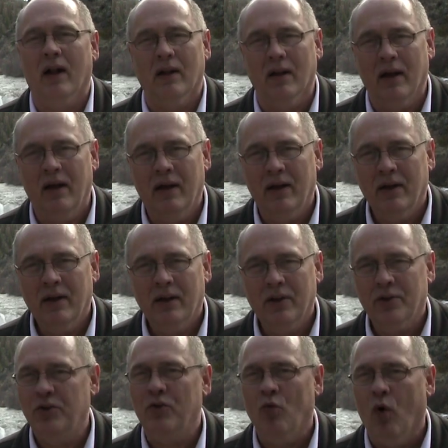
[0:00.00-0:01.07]

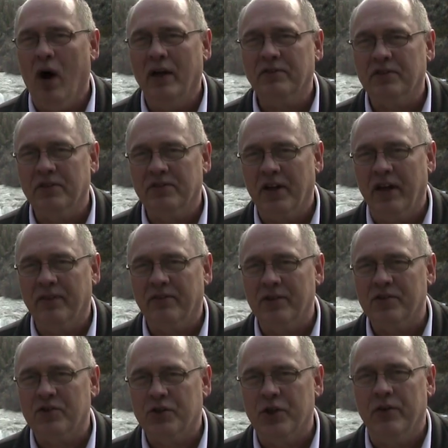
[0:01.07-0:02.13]
You want to take
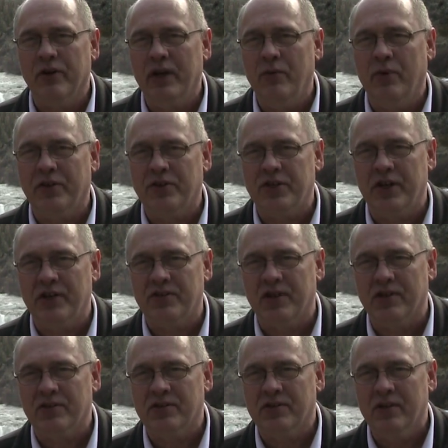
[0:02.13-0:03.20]
this journey with
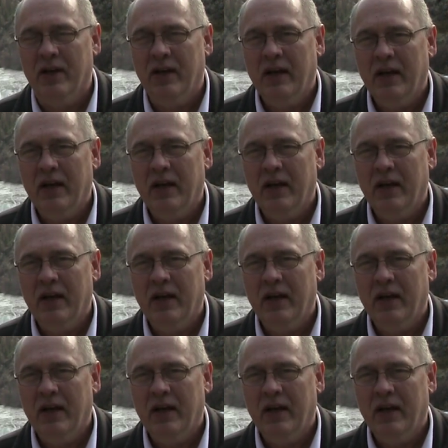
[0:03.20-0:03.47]
Jesus